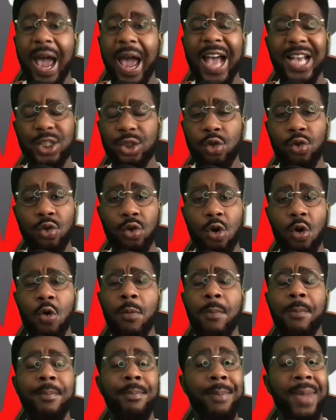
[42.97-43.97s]
As you
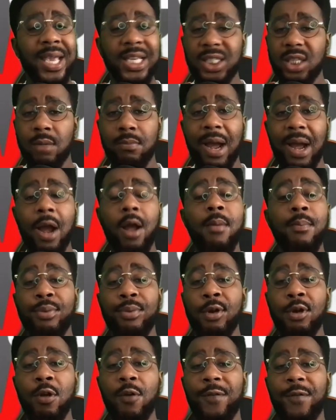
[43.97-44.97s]
know, Mason Mount and
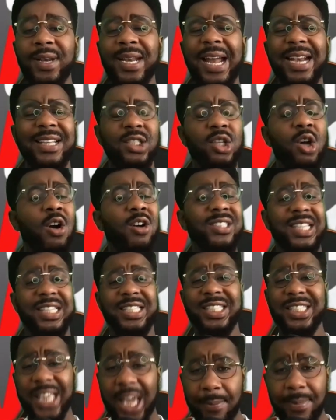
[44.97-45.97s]
Bruno Fernandes are the
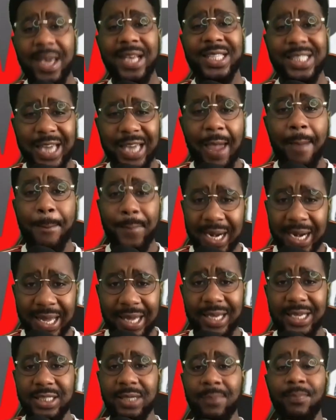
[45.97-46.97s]
same exact
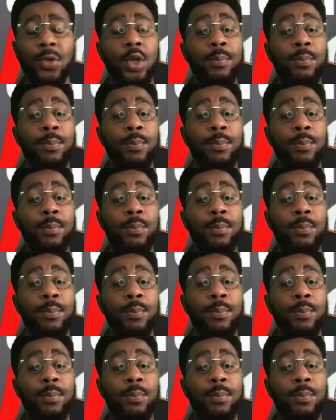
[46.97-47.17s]
players.